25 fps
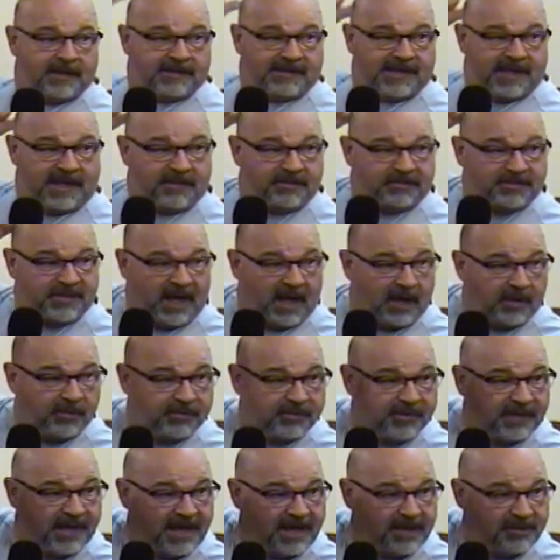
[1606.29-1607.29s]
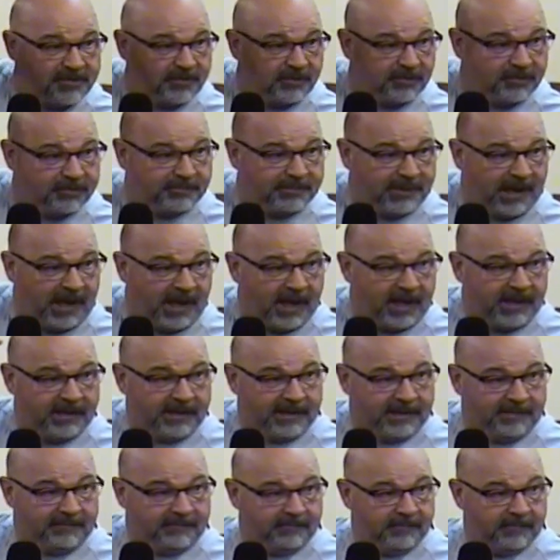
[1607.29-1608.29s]
10,000 angels
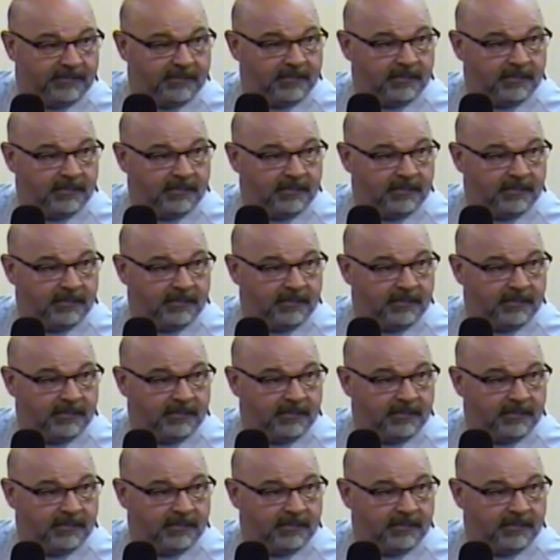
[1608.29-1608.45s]
behind him.